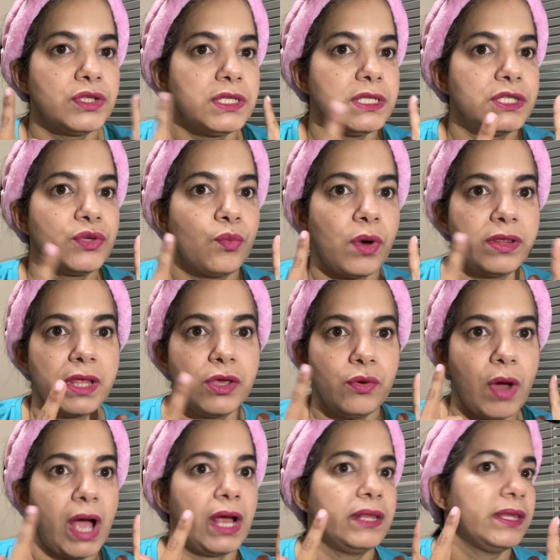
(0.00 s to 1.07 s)
This is the one
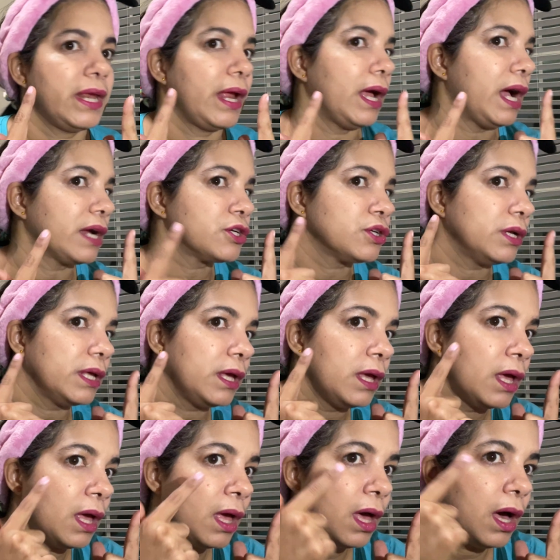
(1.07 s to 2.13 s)
that I actually
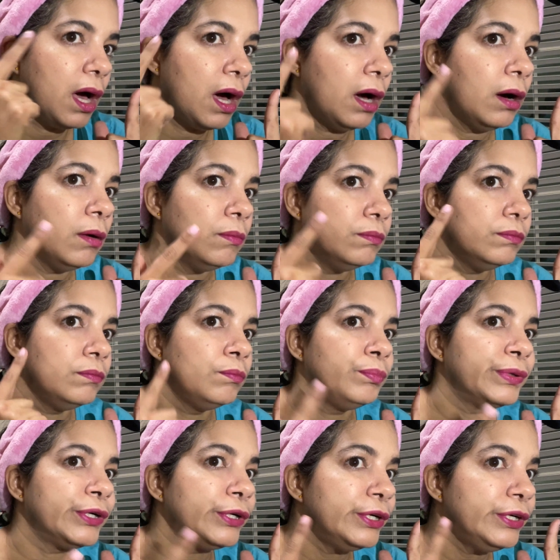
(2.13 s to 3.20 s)

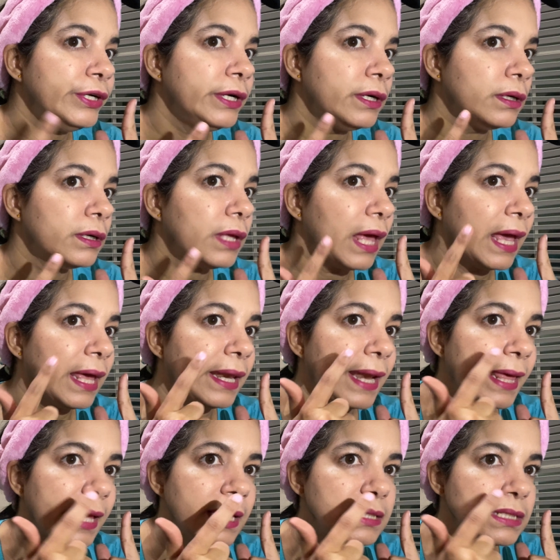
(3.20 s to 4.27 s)
burned, and
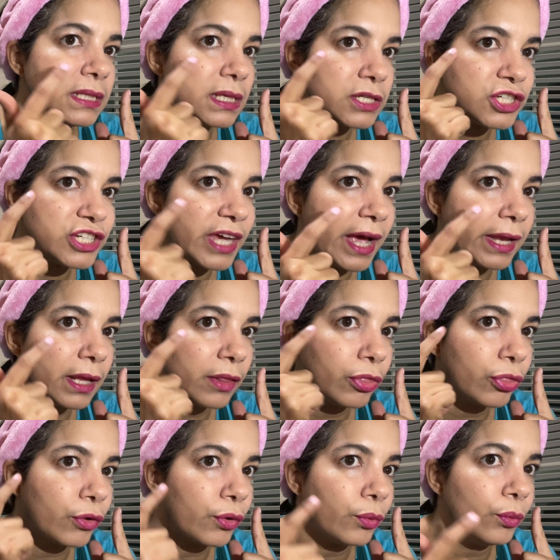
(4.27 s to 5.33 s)
you can see the shining
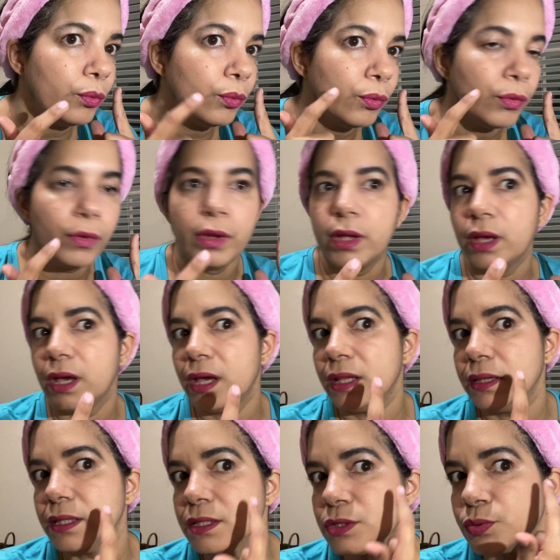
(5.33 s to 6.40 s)
through.
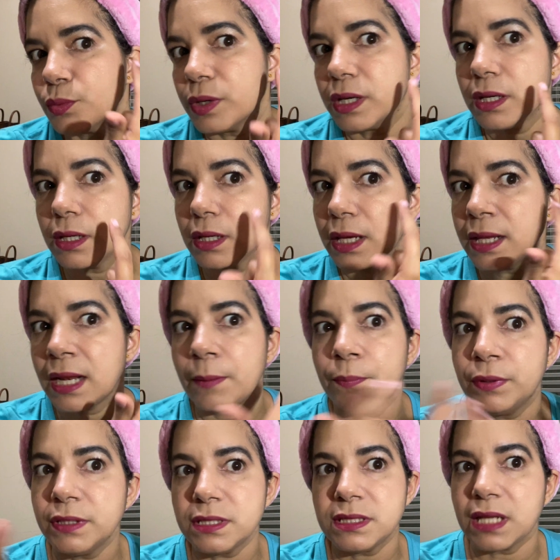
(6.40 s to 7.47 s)
And this one, and I
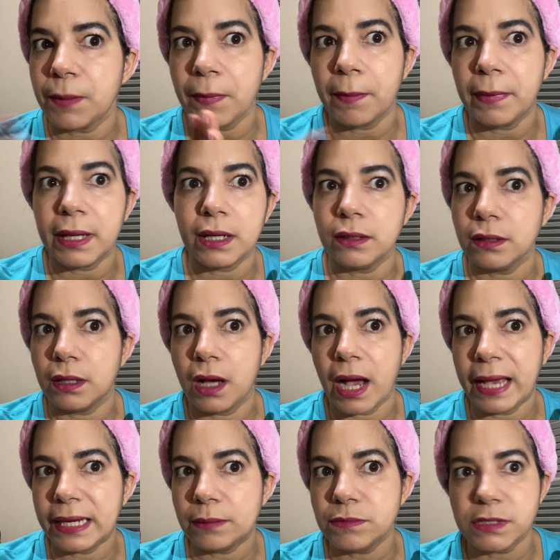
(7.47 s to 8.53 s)
put the same amount of
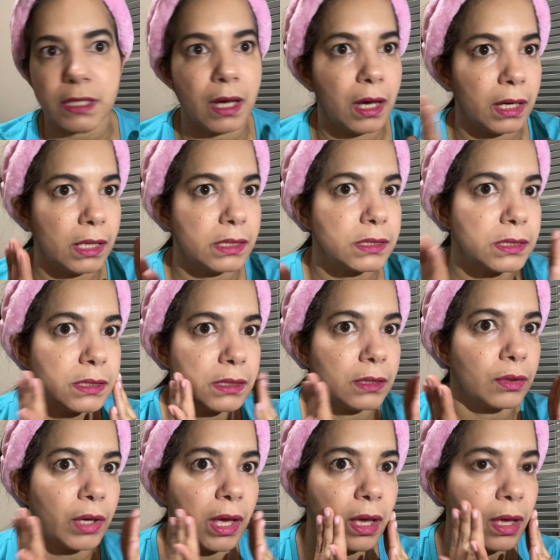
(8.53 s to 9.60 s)
items on it.
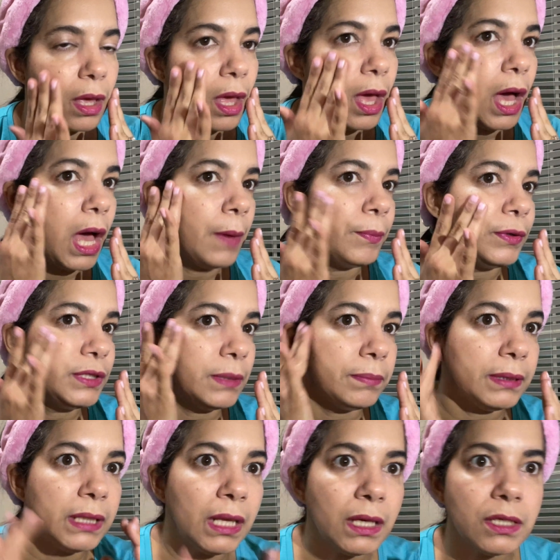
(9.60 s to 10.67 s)
Okay, I put the
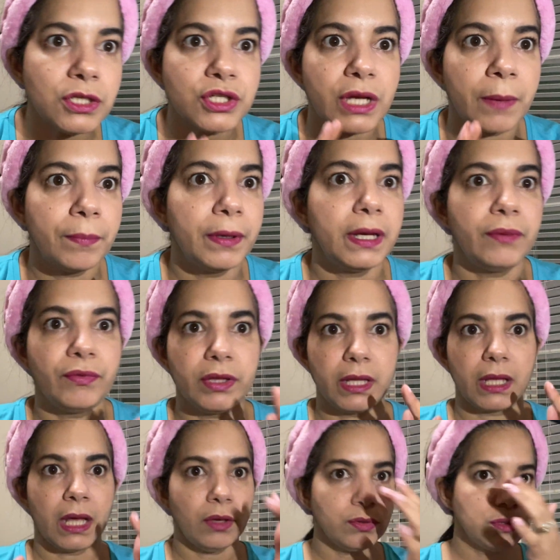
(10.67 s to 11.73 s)
blush, I put
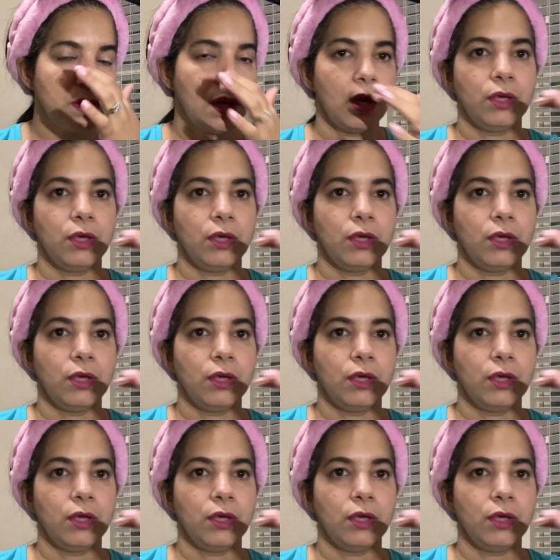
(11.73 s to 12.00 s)
everything else.